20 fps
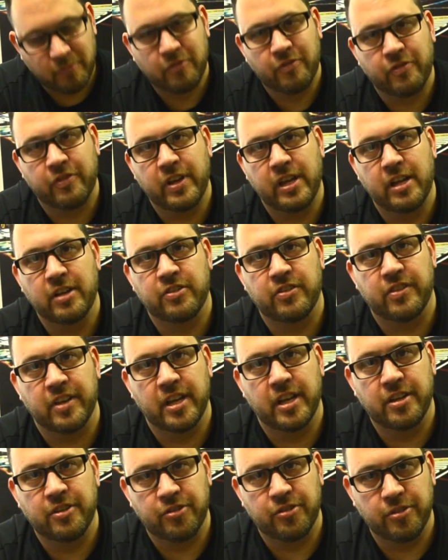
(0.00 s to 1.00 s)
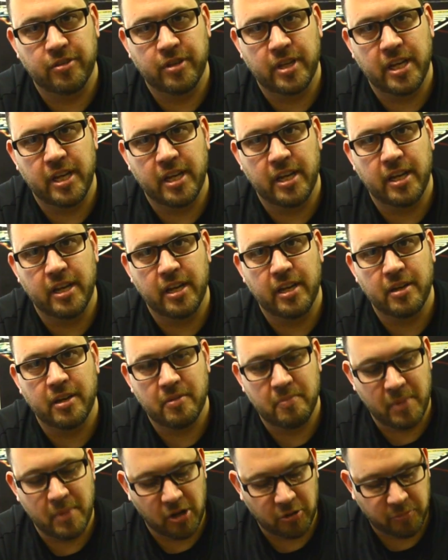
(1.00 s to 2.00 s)
feeds into the
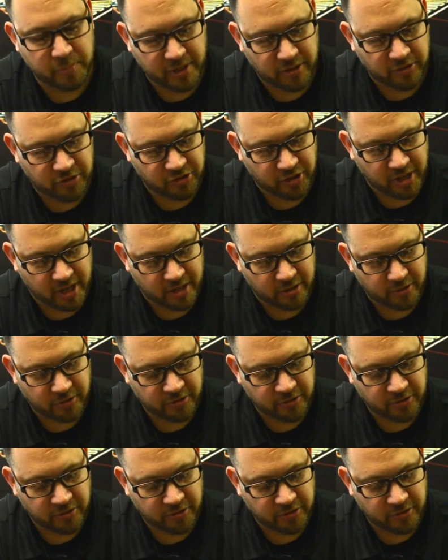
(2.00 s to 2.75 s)
mouthpiece channel.